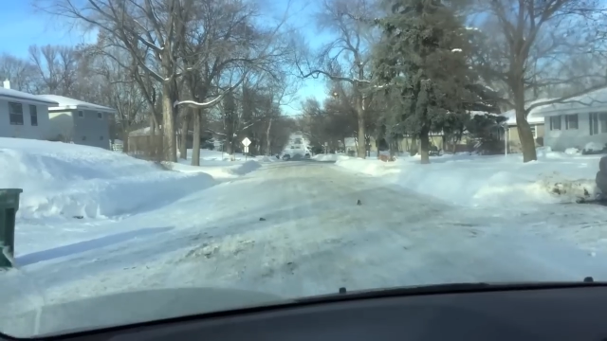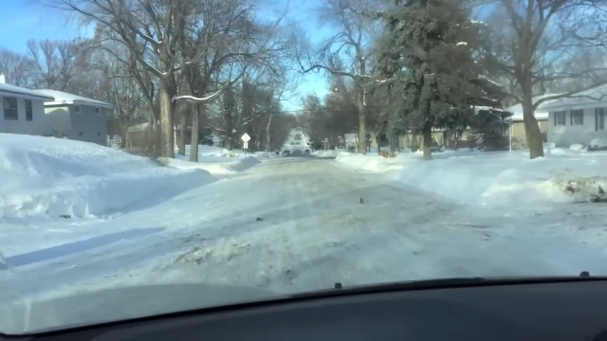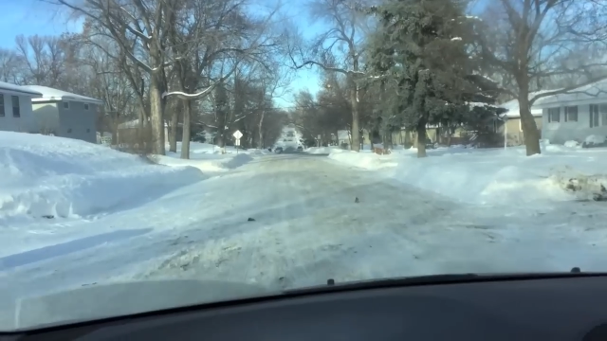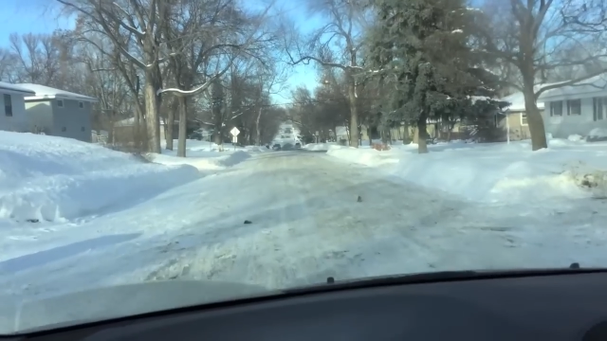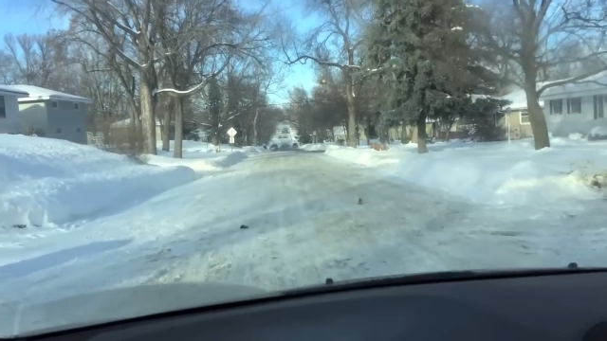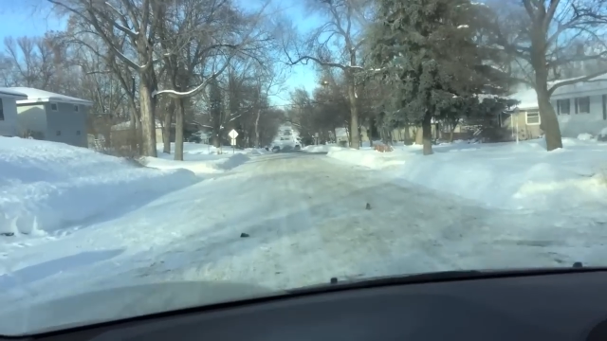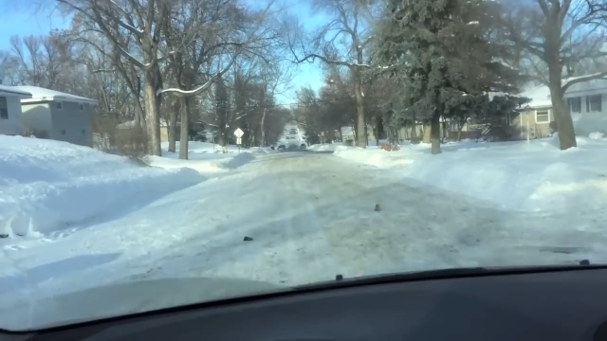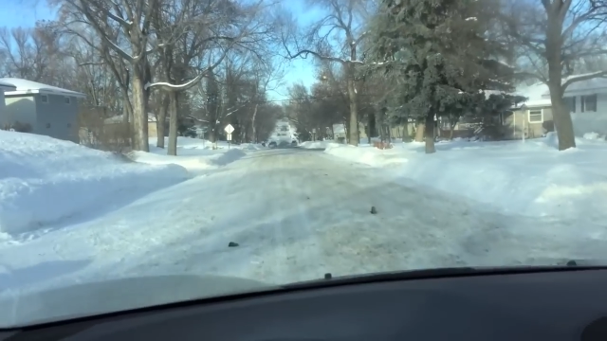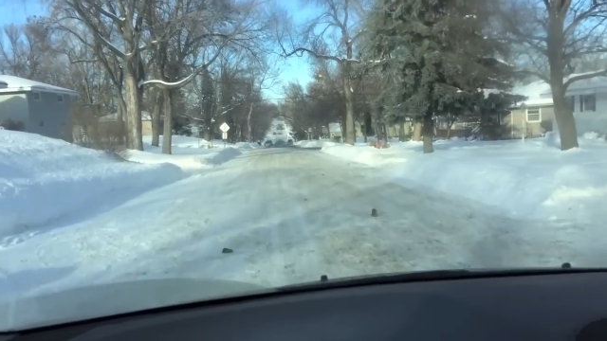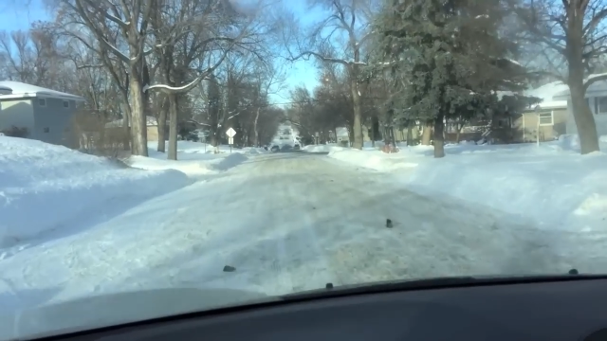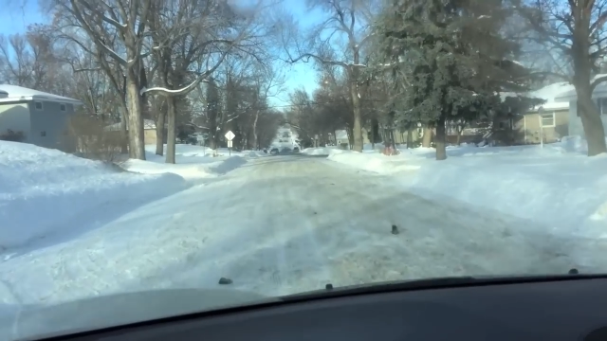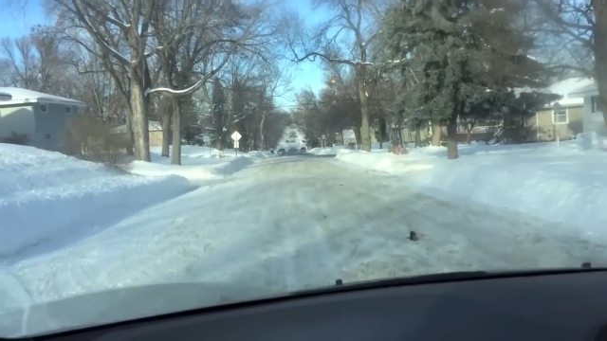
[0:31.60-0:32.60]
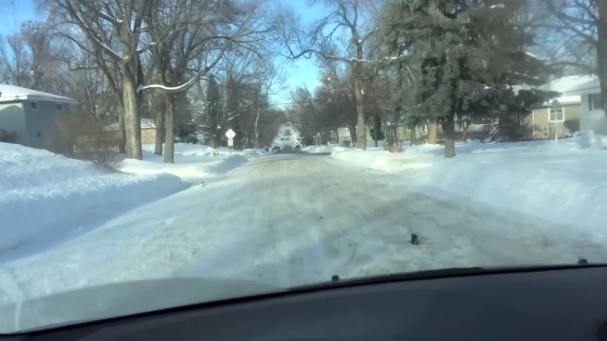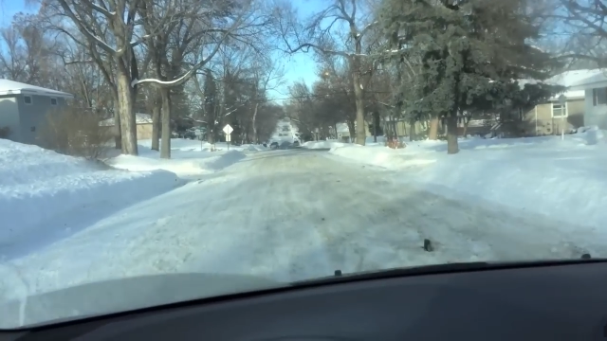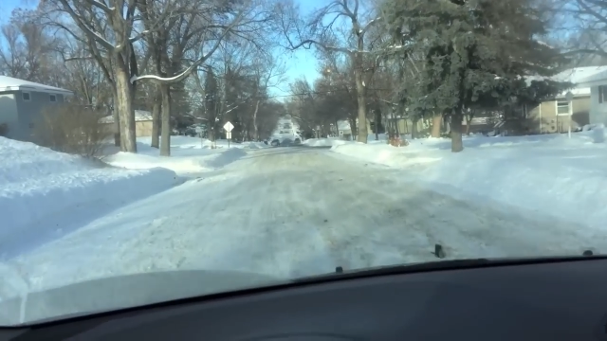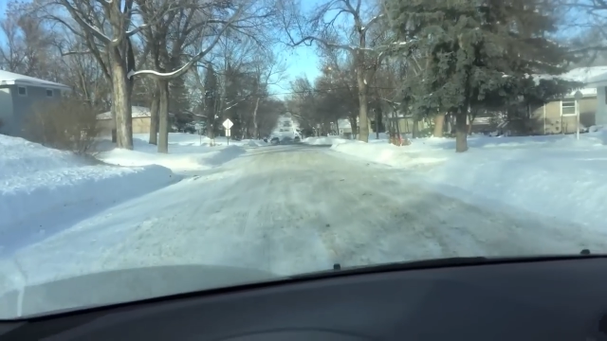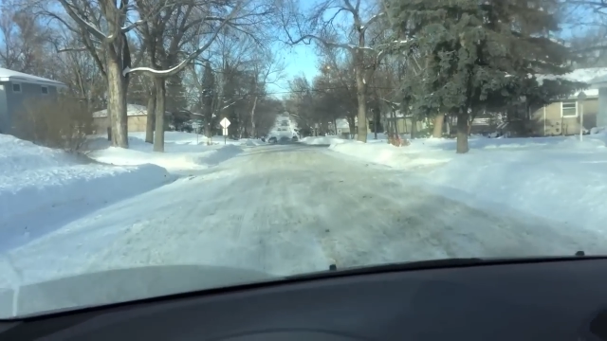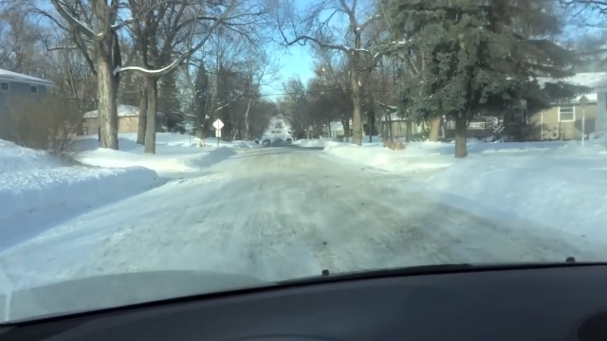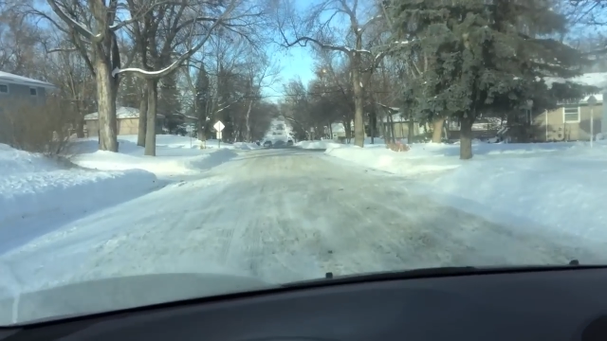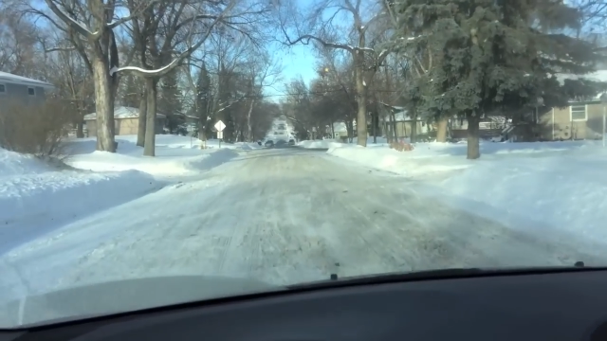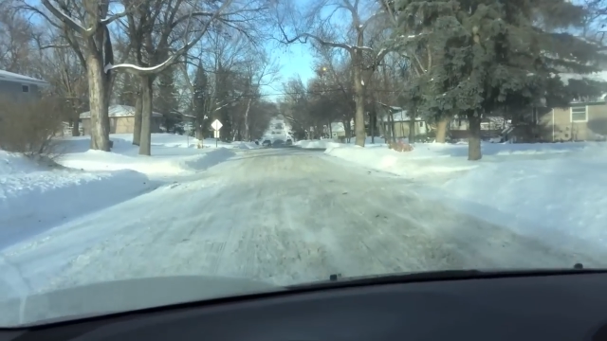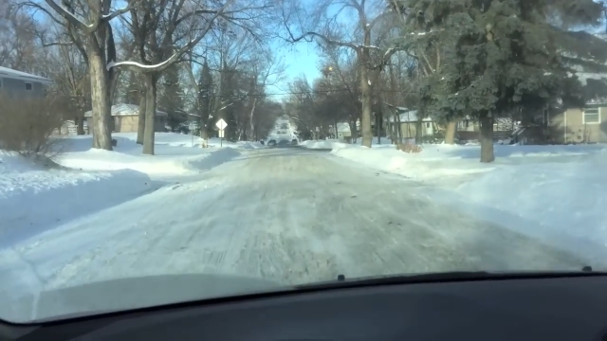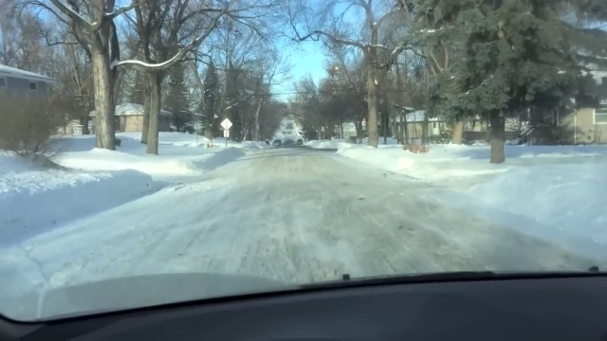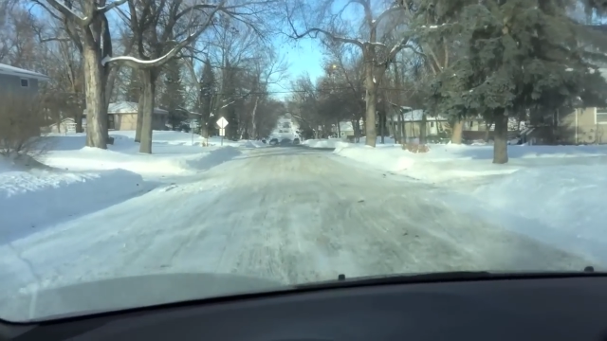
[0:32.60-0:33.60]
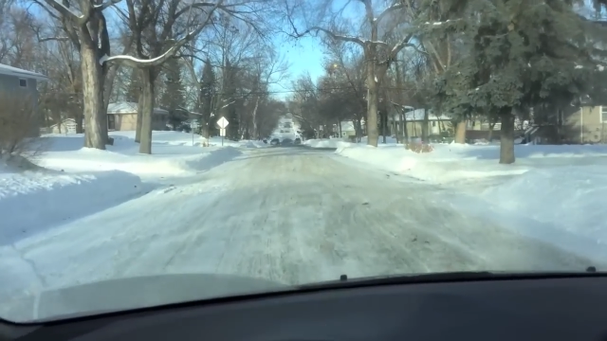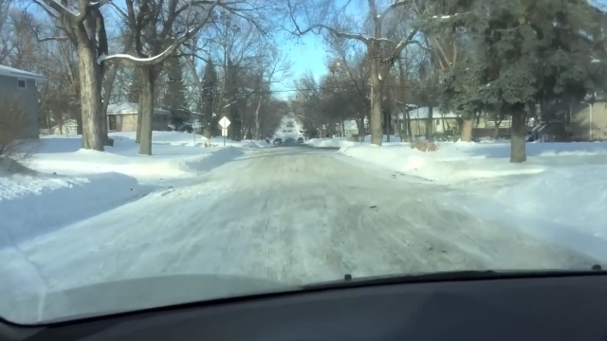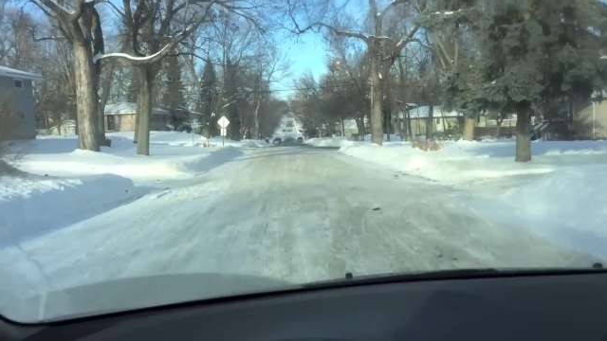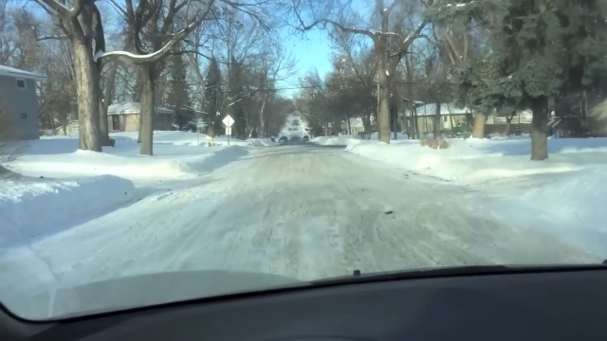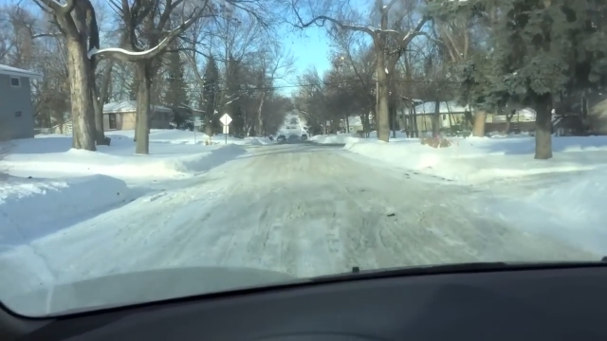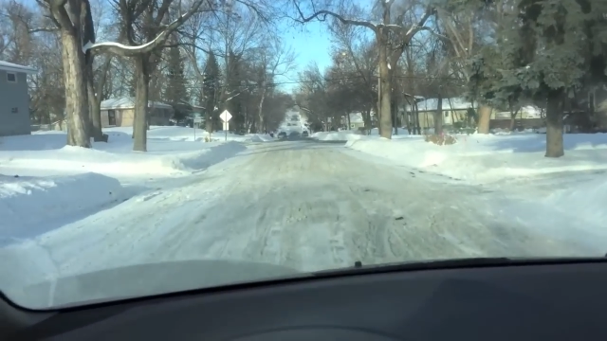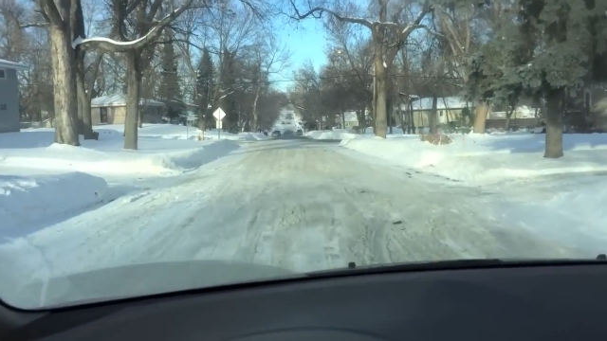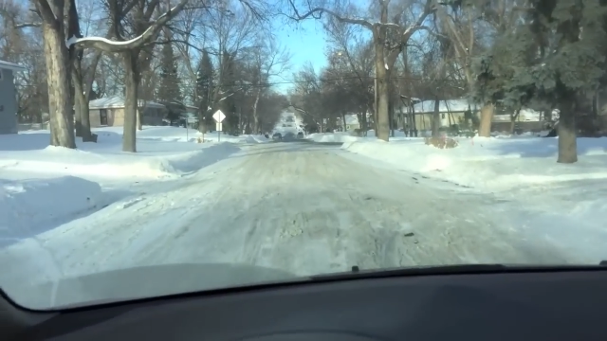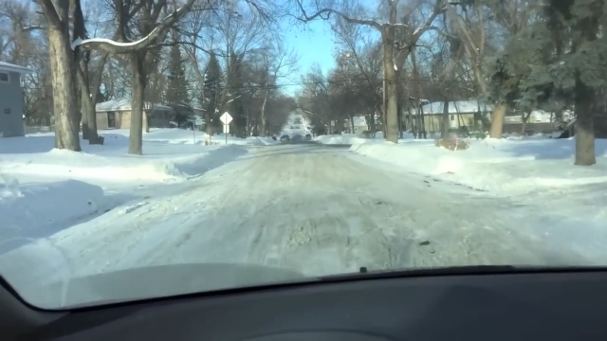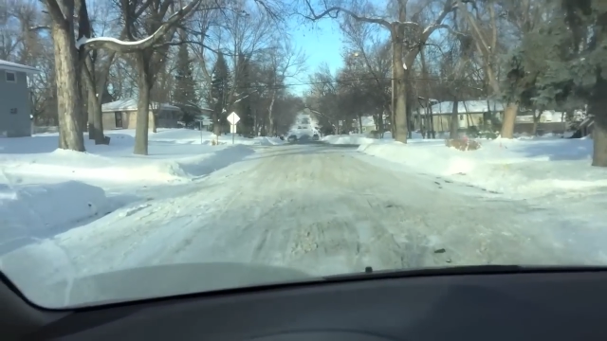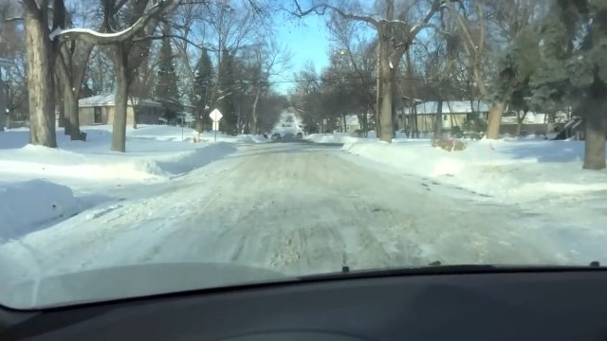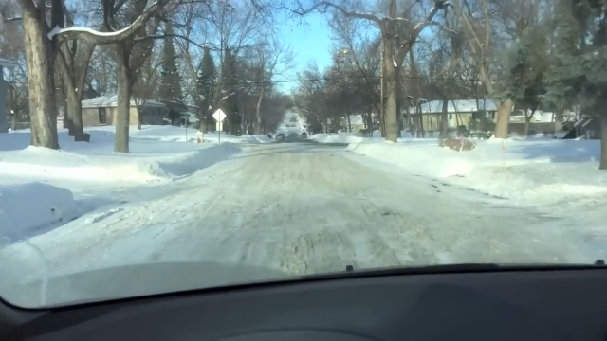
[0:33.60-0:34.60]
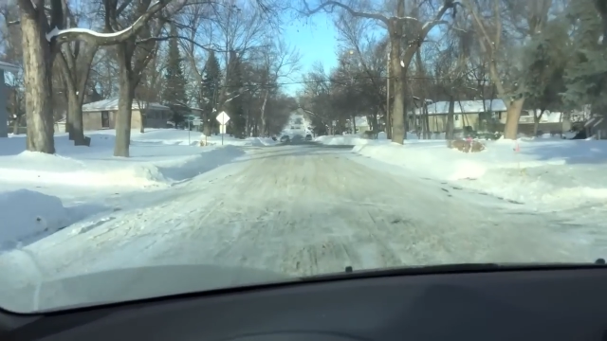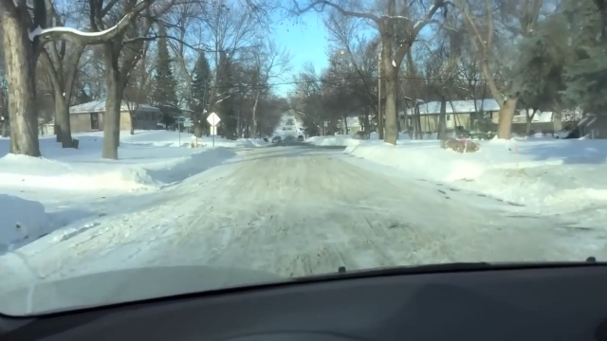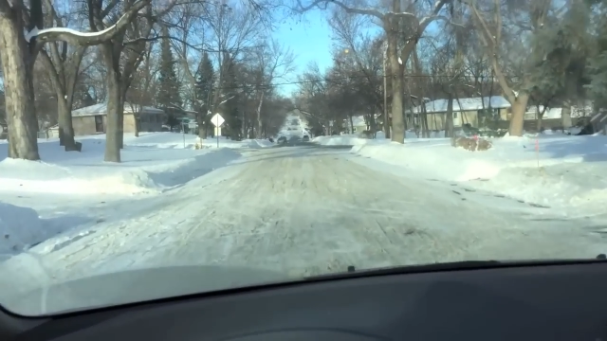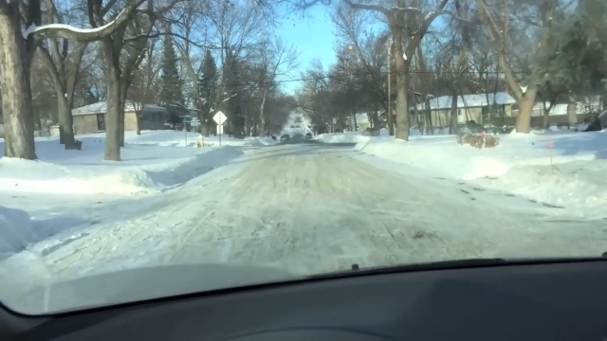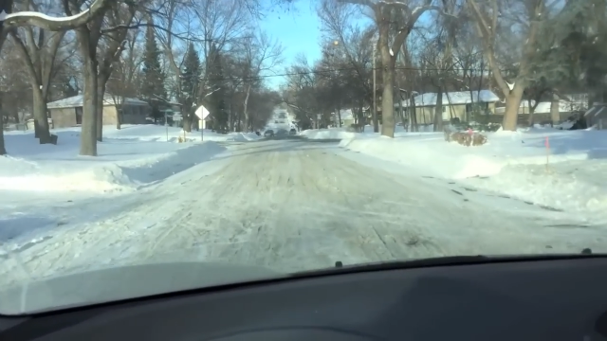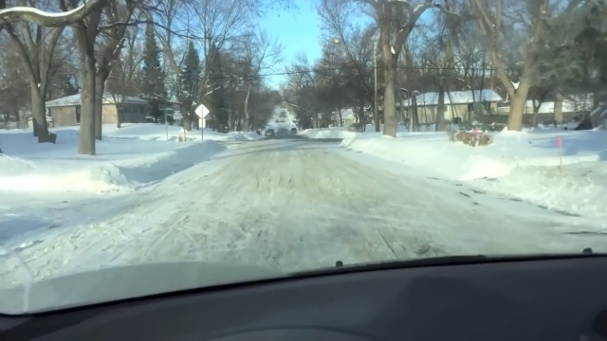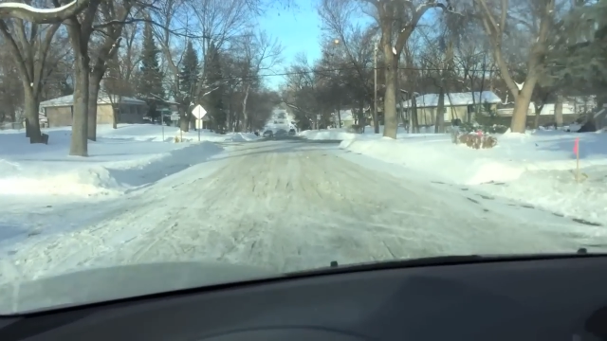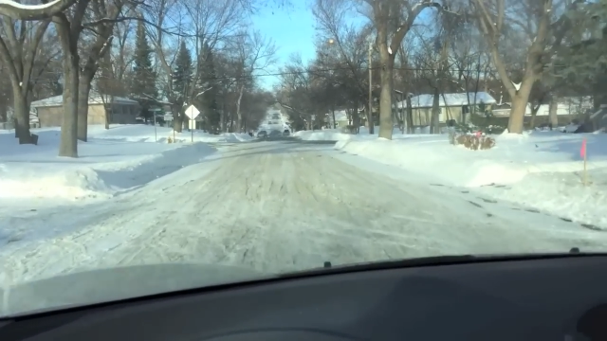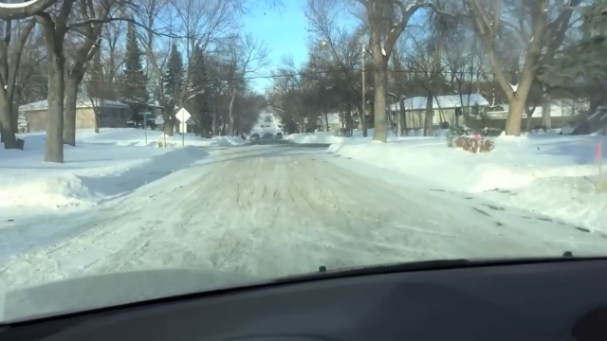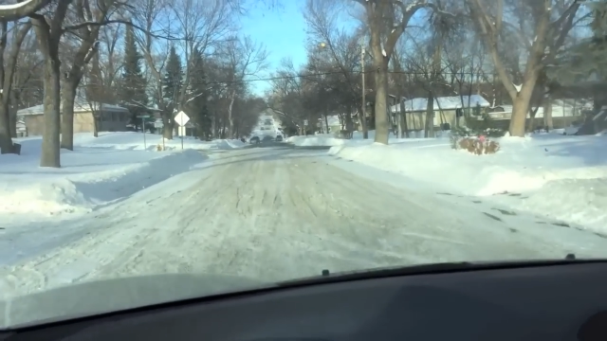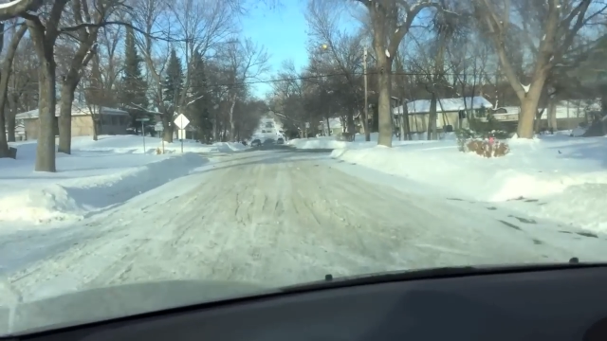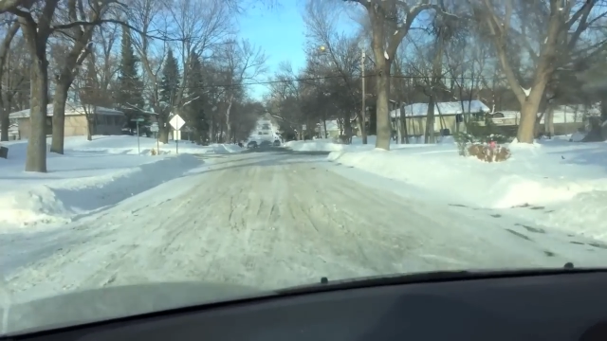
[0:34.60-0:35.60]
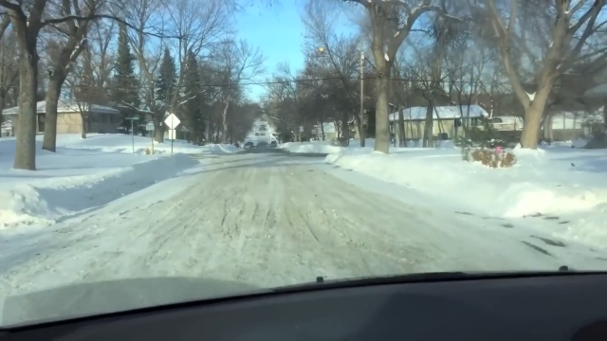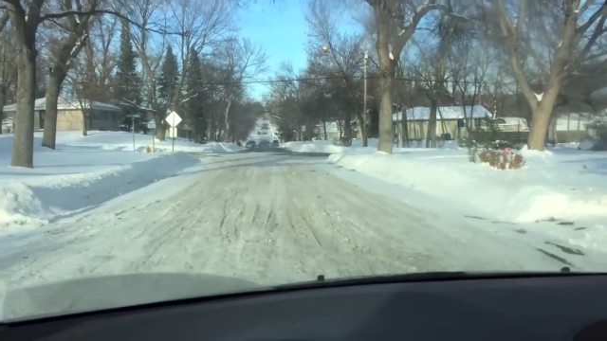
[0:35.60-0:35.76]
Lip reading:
No face is visible, so there are no lips to read.